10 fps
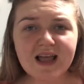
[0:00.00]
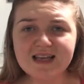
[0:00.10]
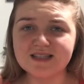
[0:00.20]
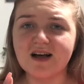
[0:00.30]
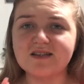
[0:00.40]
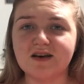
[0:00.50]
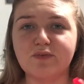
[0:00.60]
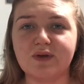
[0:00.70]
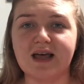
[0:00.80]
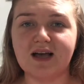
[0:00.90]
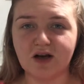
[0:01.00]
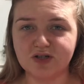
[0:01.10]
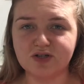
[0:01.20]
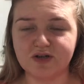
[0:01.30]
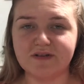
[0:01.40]
It starts off with like
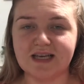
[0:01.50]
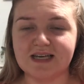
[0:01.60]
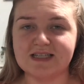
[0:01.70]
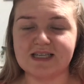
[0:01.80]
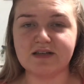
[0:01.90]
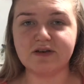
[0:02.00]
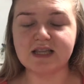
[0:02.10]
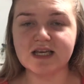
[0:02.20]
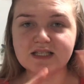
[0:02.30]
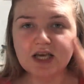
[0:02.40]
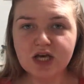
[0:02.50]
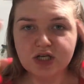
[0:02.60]
contour and like concealer and things.